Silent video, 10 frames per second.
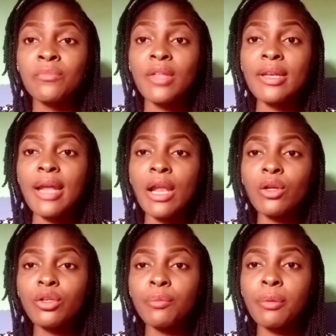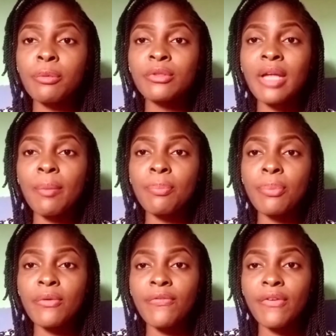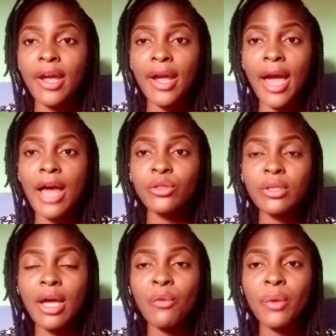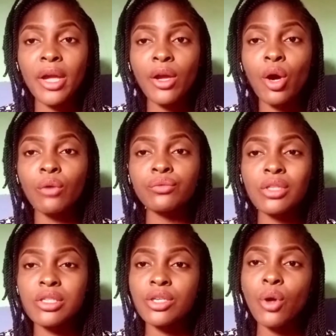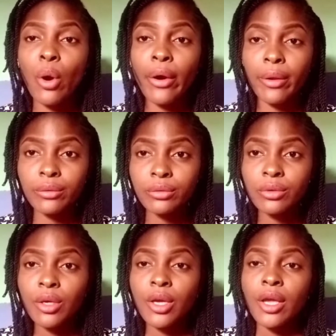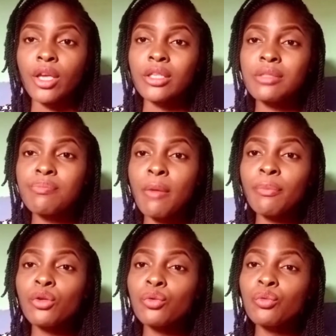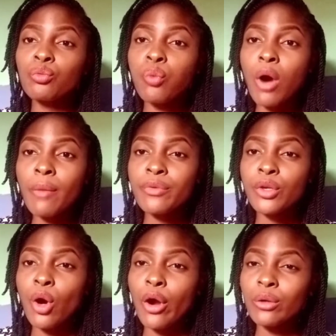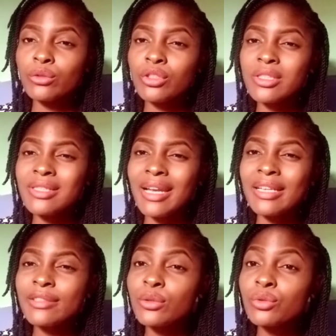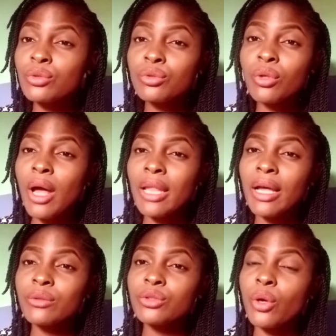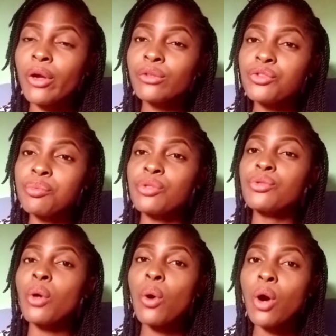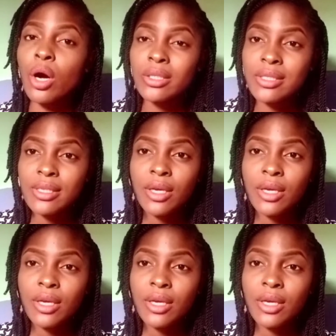Then there are a lot of people that prefer another way of using oil, is maybe you warm the oil just a little, don't allow the oil to be so hot.